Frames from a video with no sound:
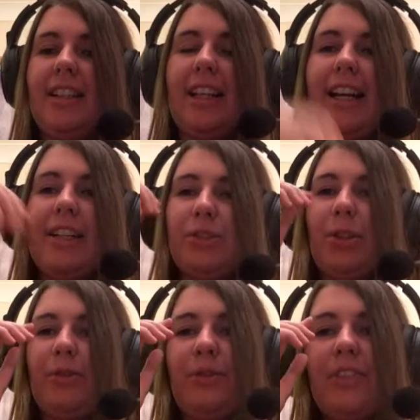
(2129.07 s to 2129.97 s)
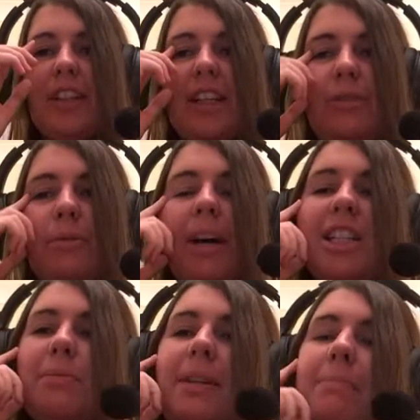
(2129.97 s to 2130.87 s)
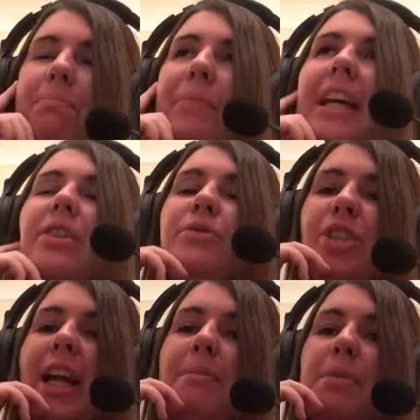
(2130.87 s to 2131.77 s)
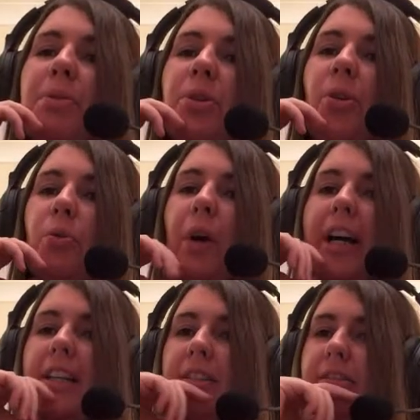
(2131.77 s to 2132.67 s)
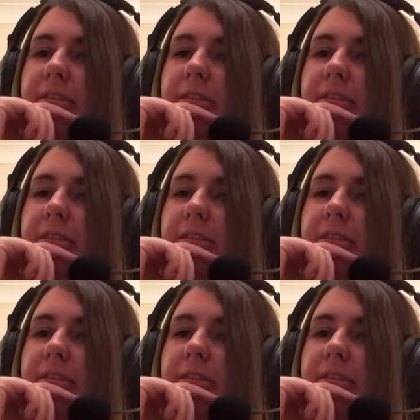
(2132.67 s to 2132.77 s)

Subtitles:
Like he reminds me a bit of Jamie, but not quite.